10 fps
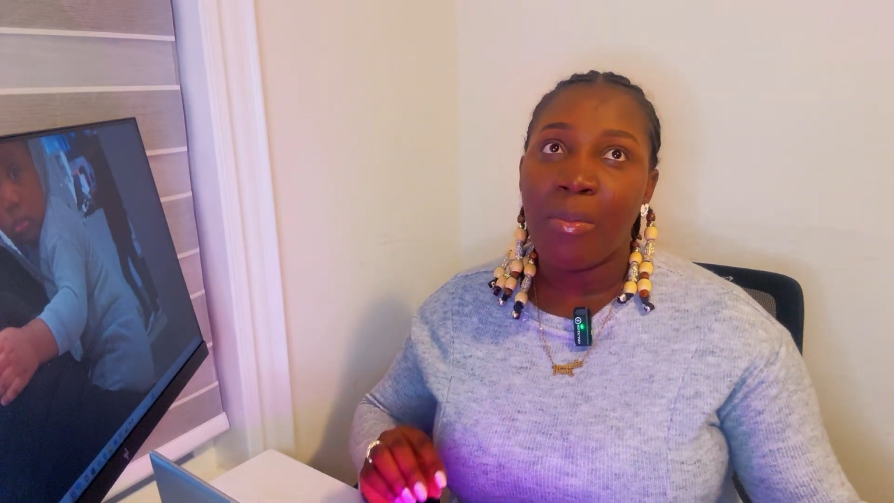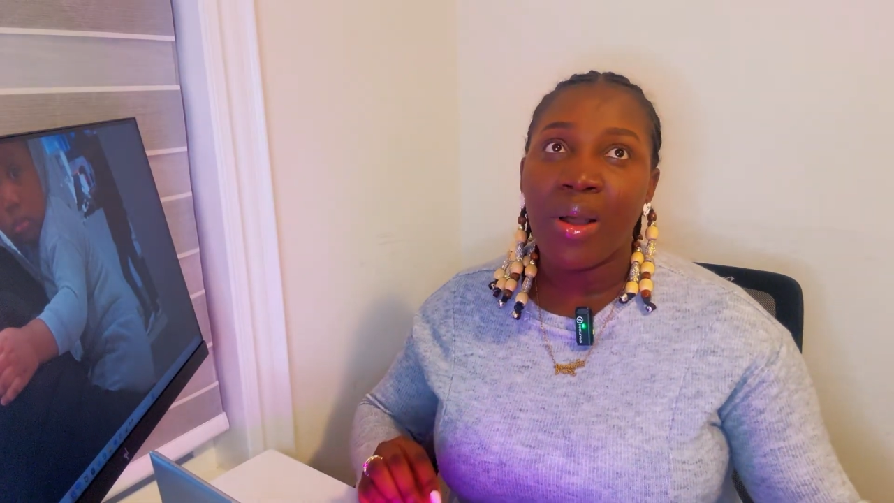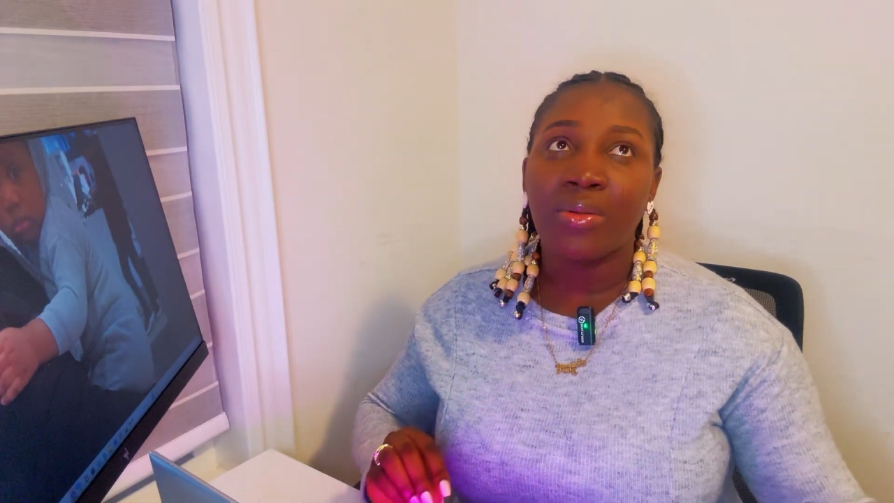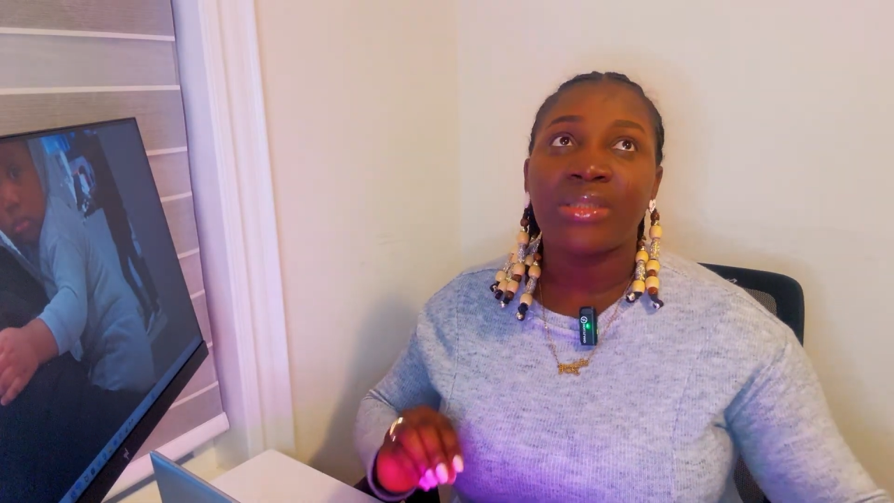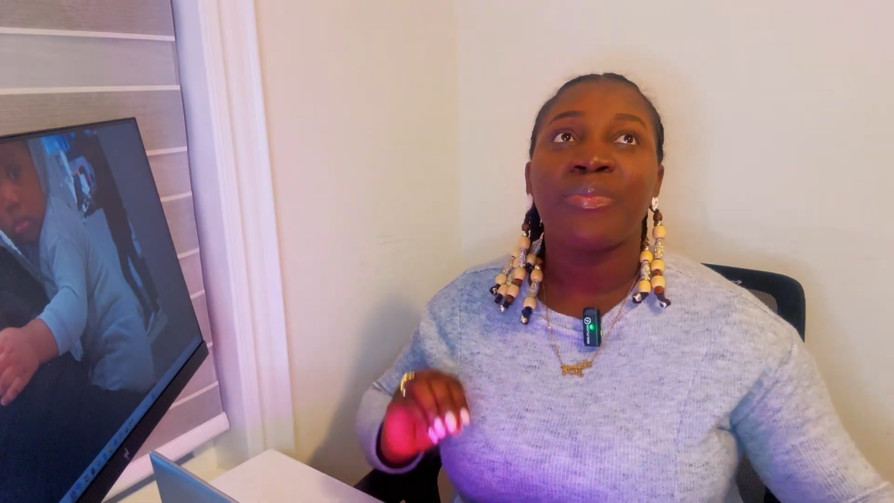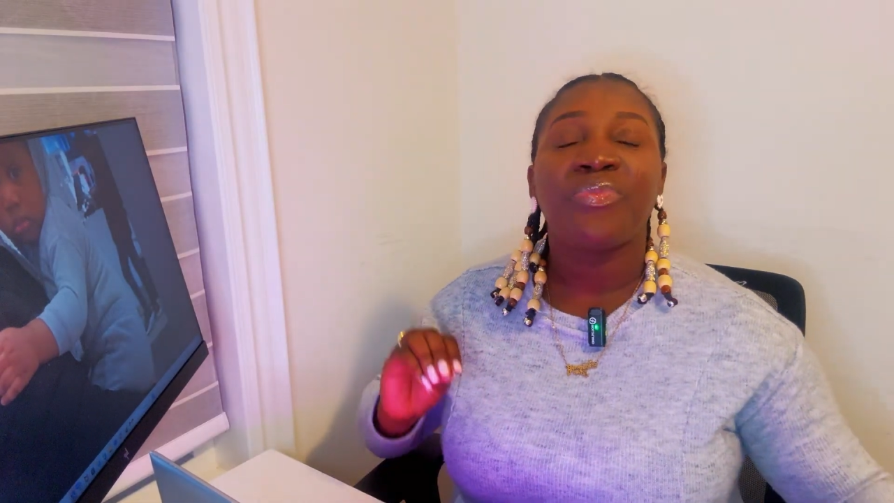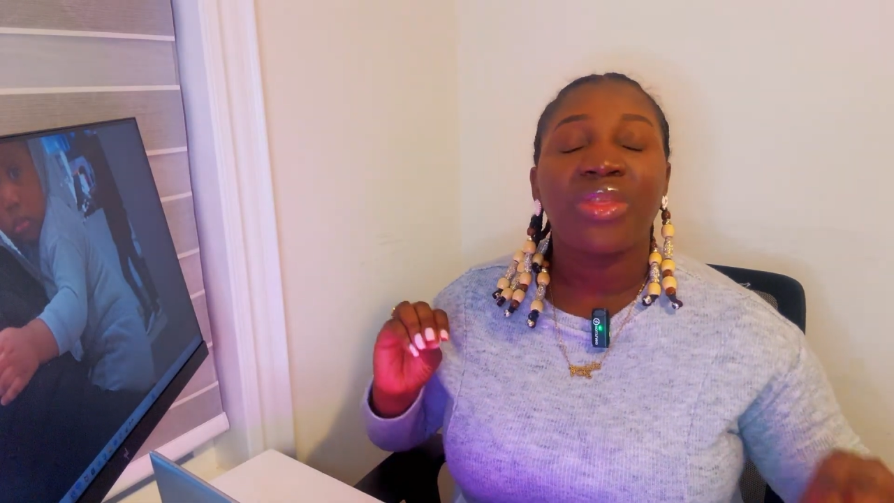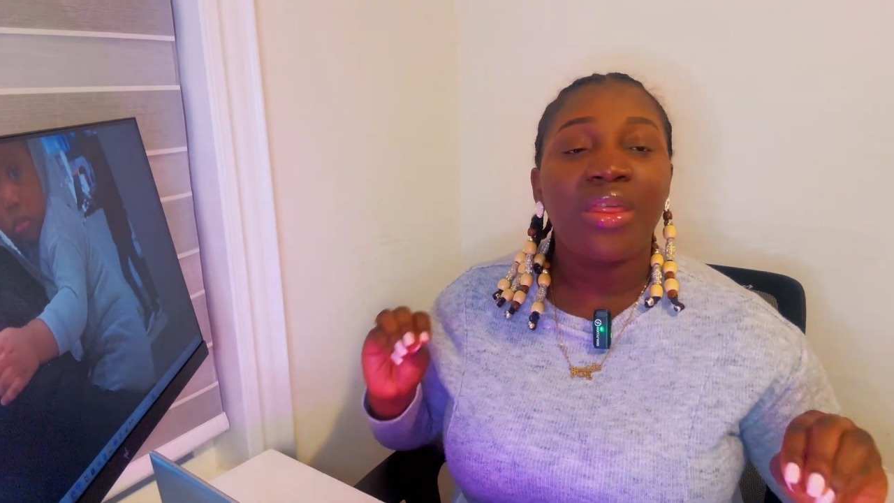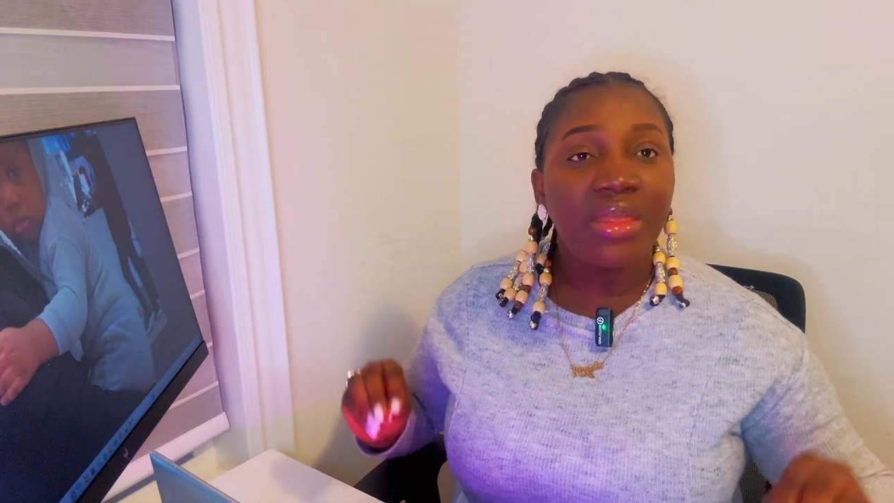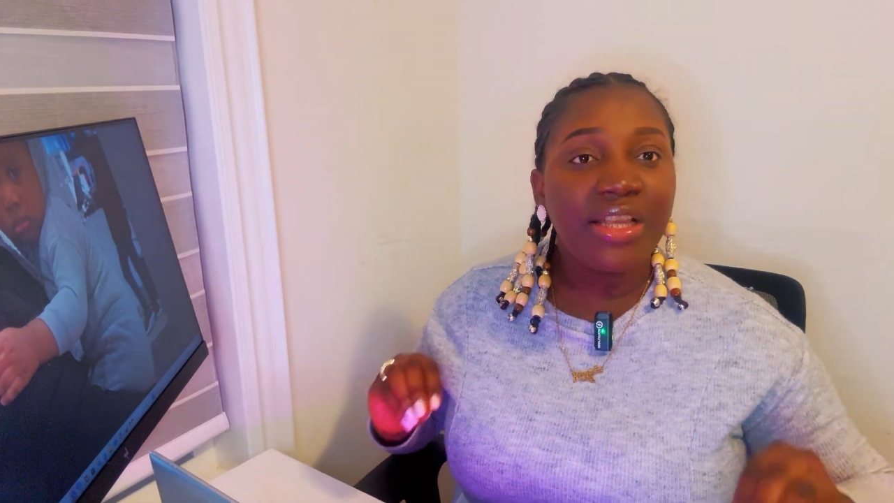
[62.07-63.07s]
about
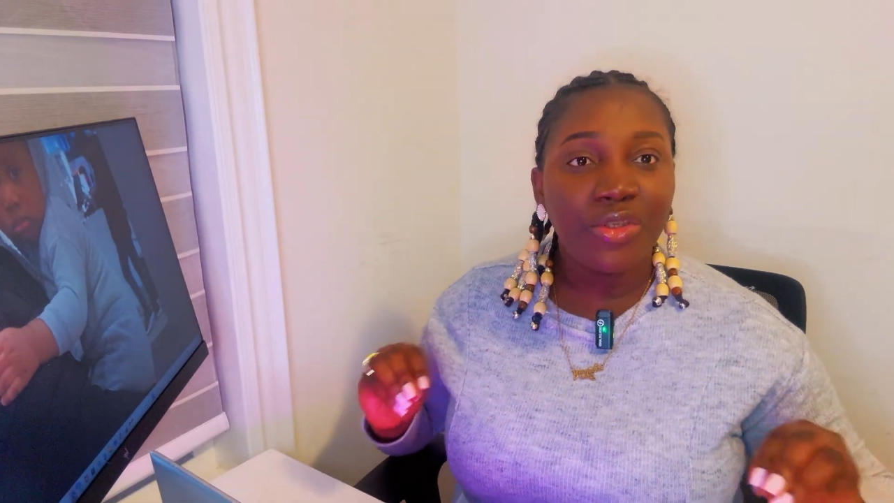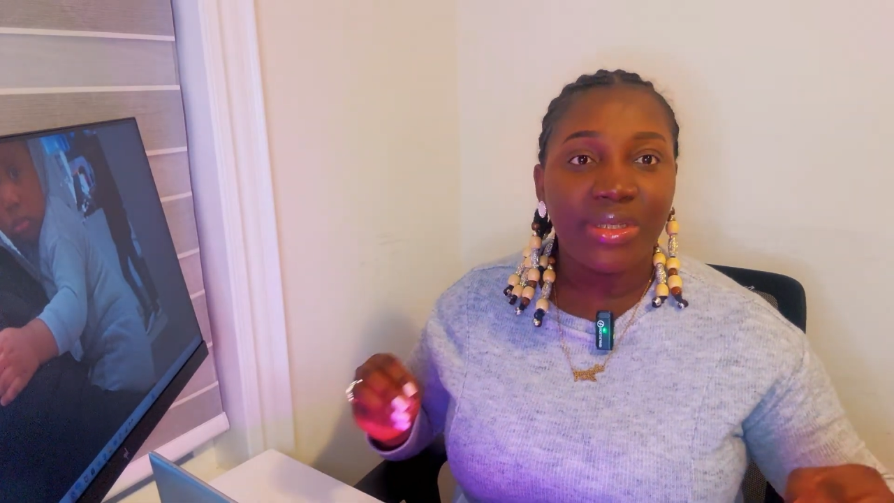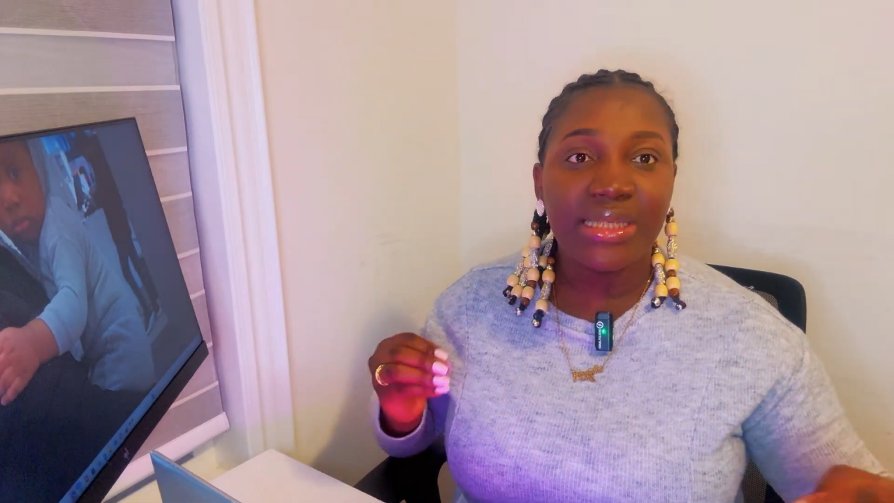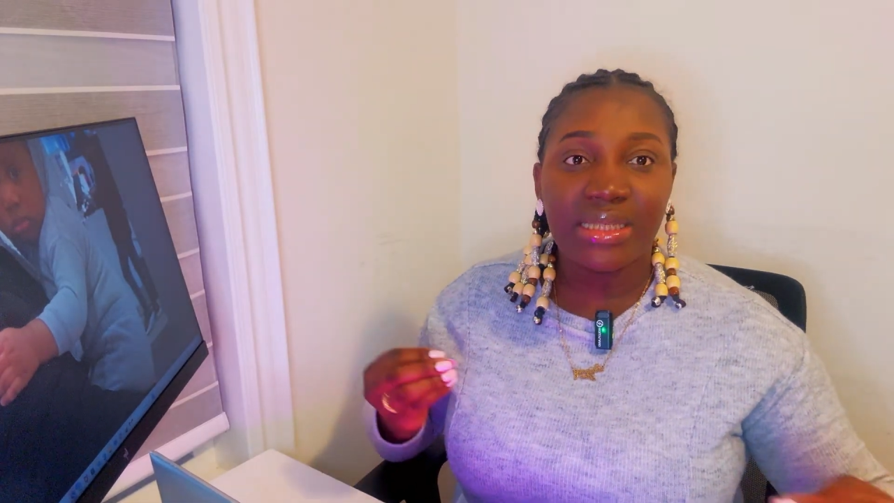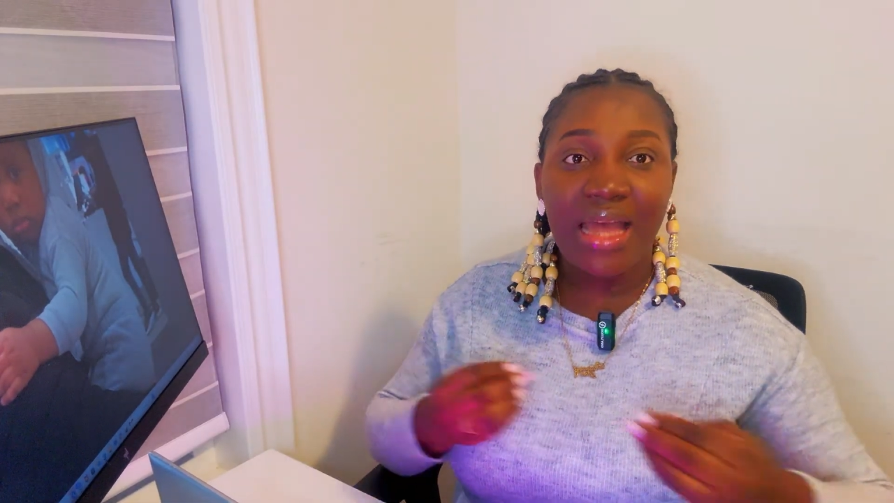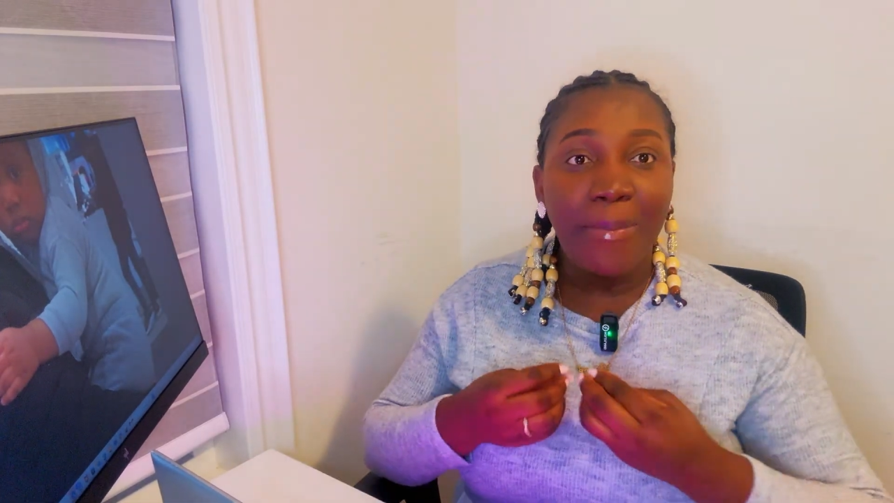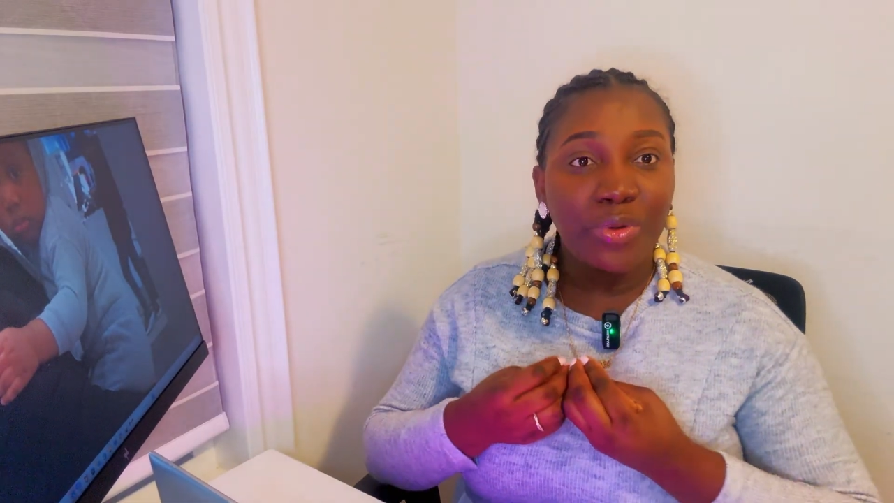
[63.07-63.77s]
the things you need to start